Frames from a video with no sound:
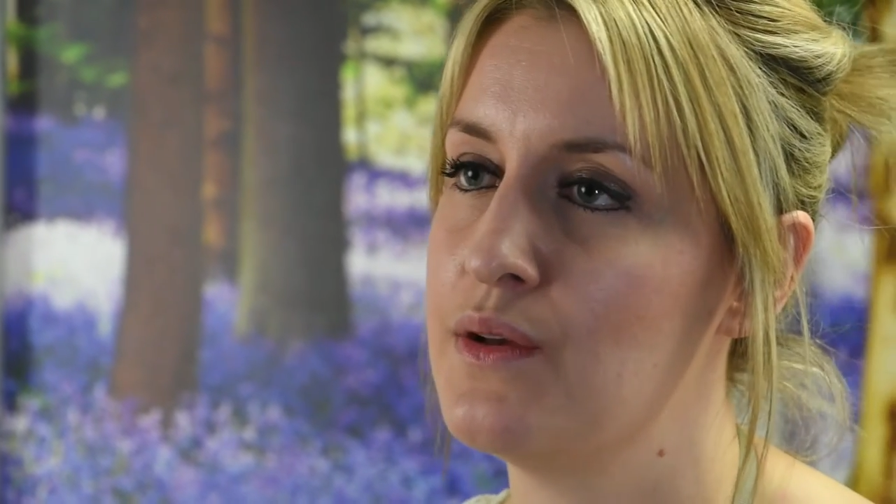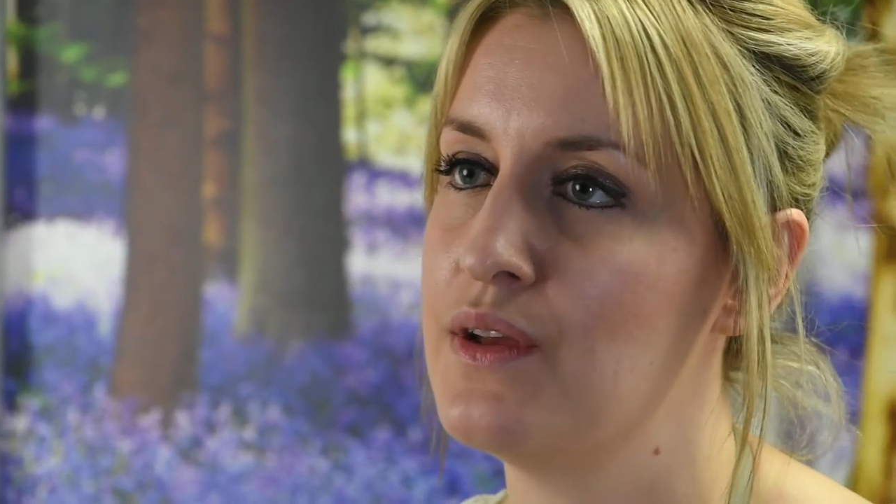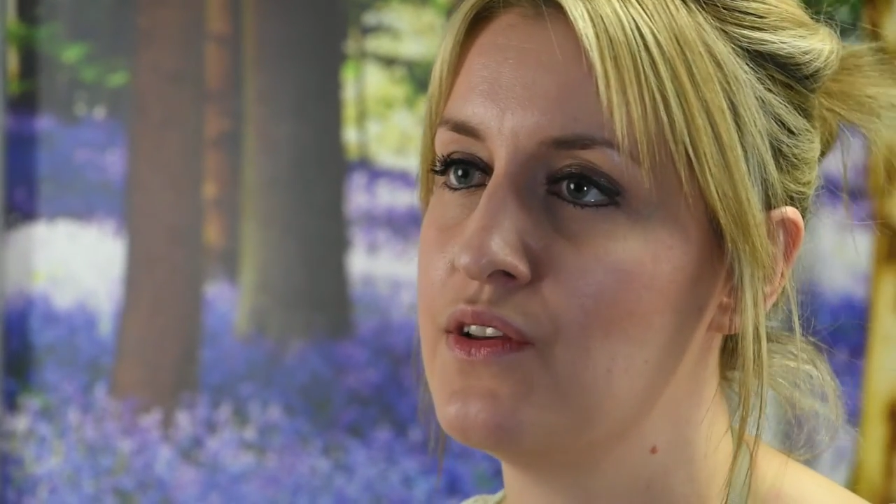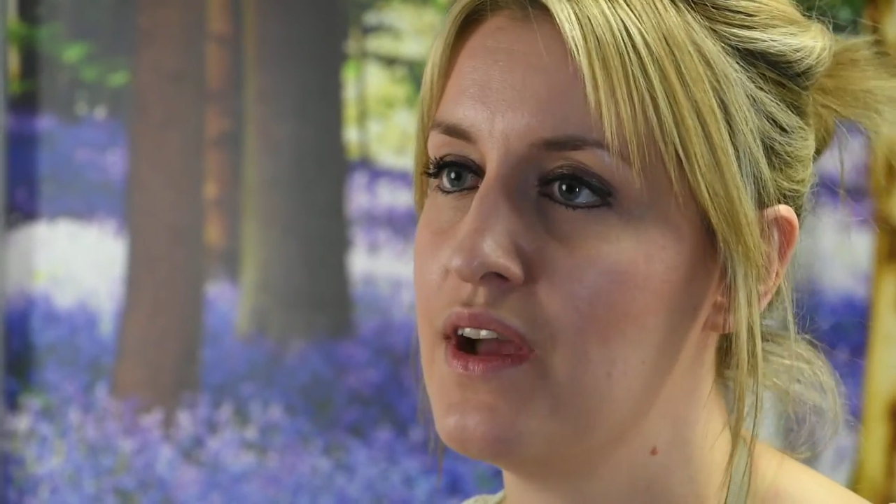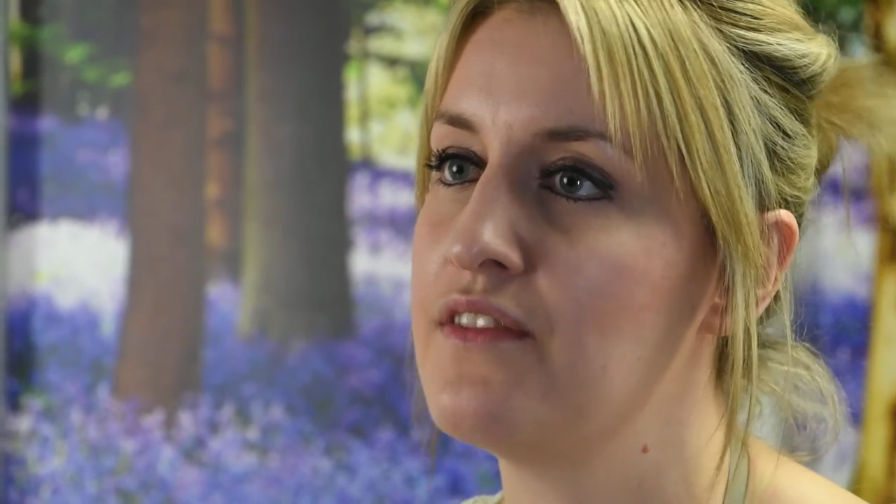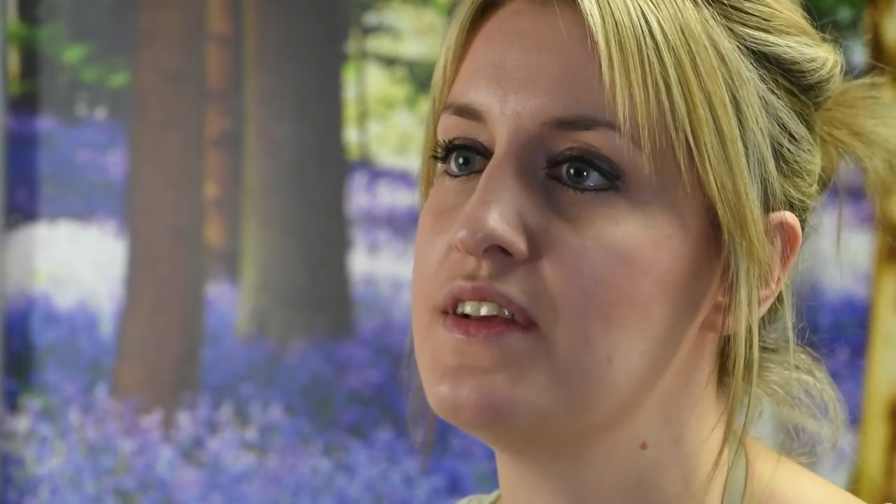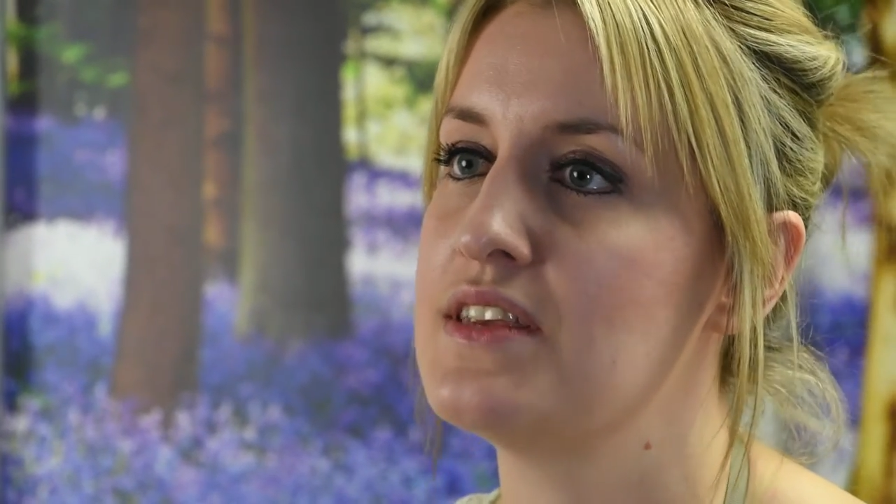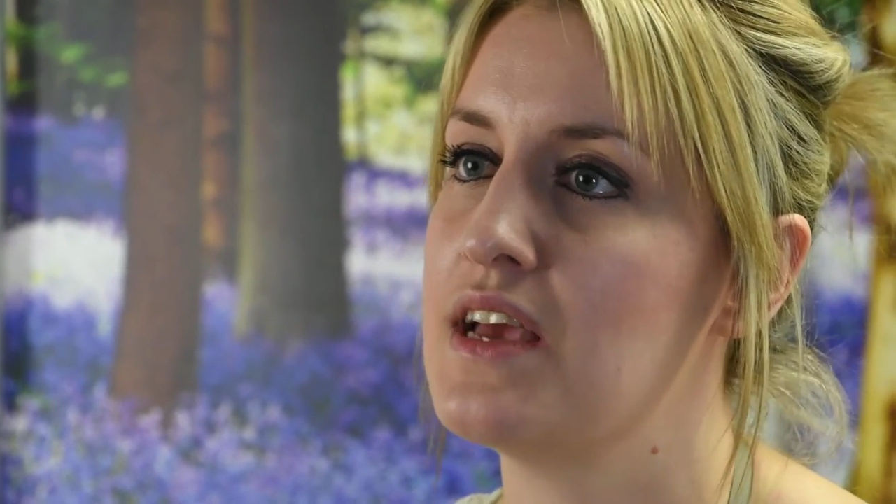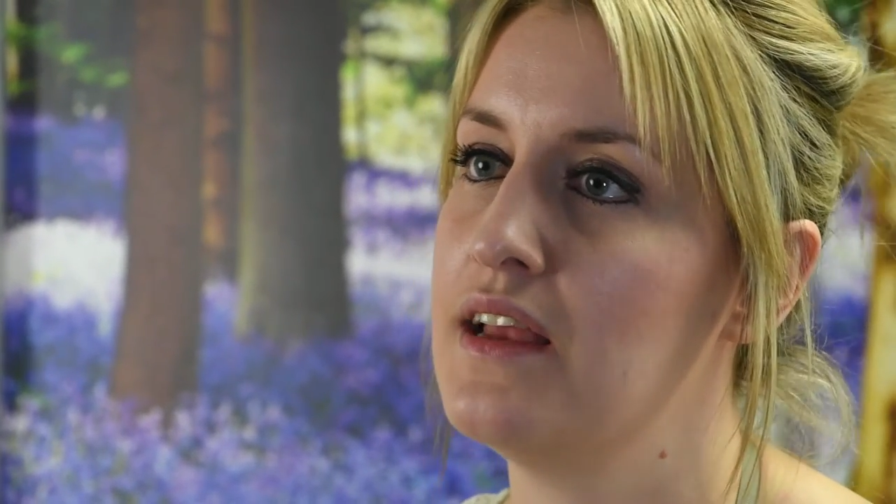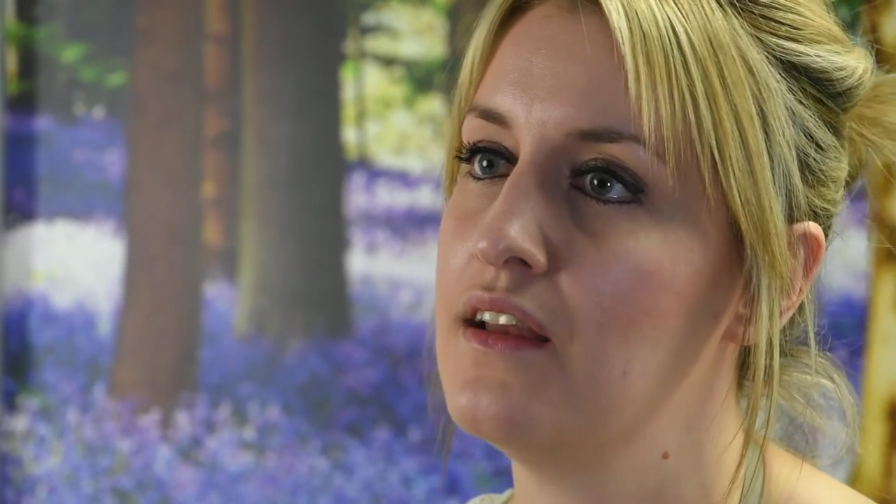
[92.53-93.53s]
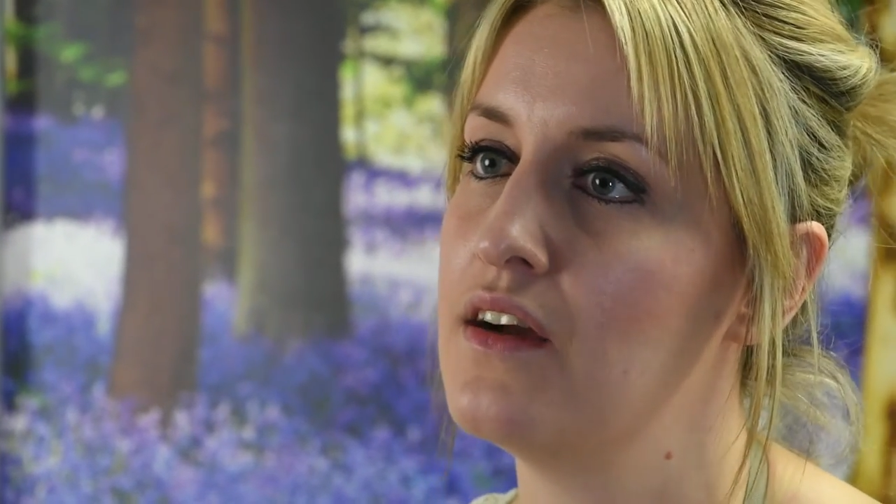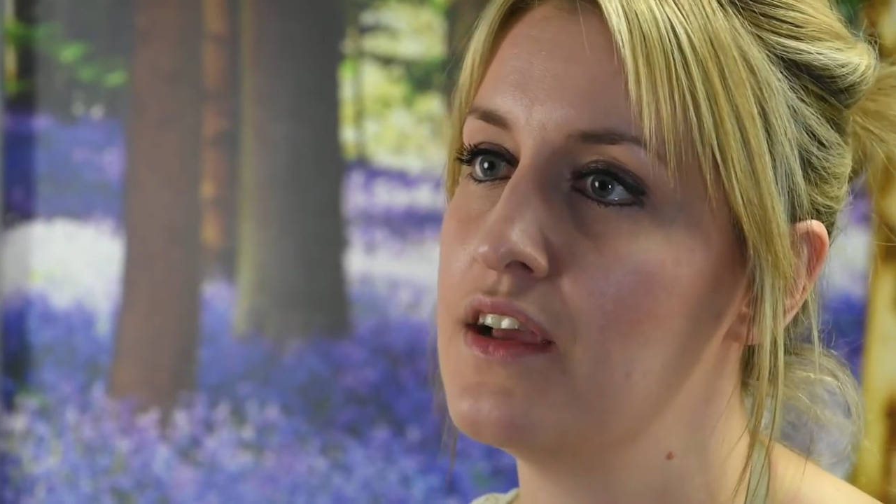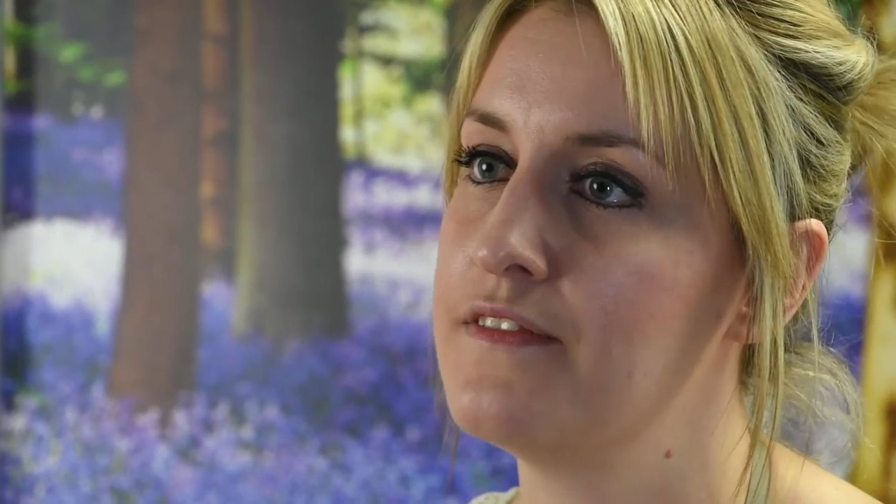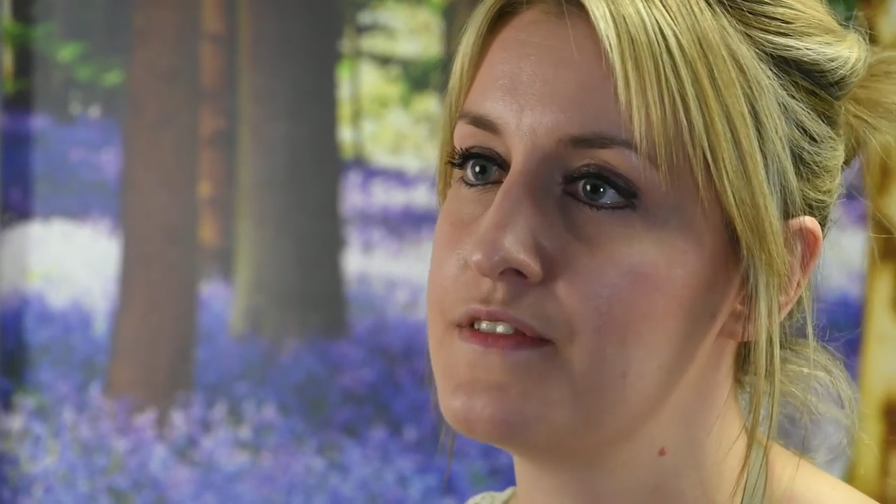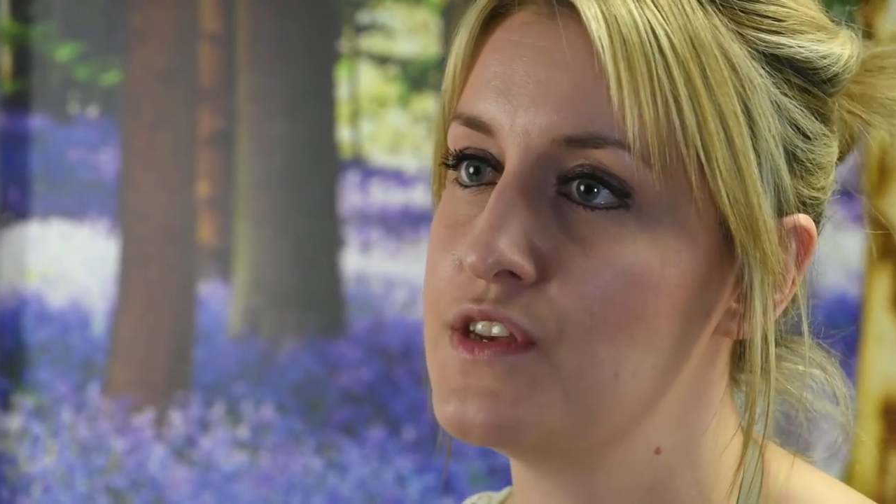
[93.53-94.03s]
in your everyday
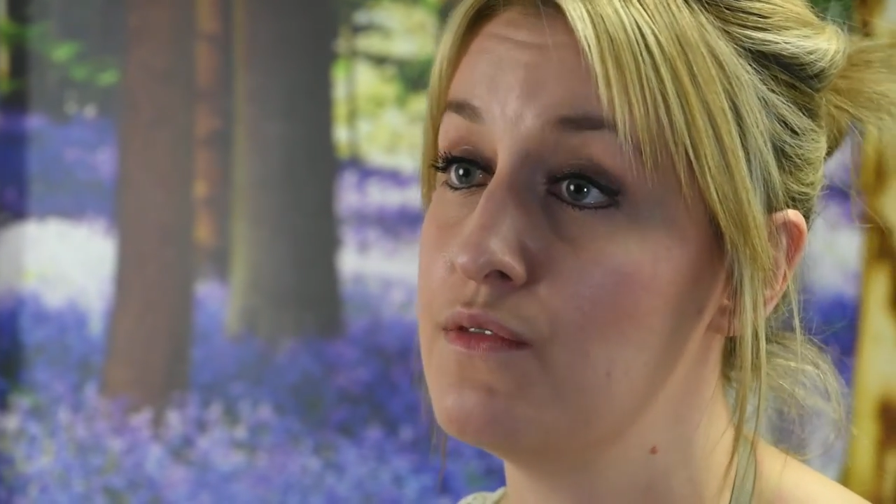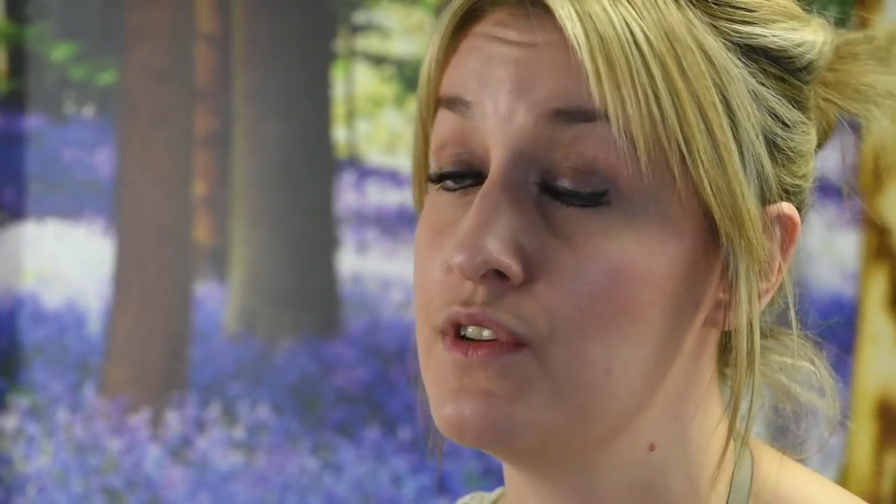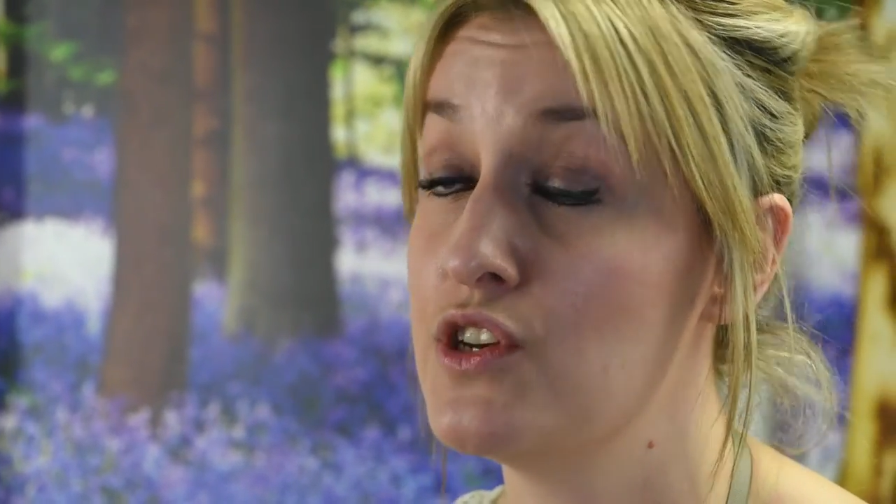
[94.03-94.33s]
life to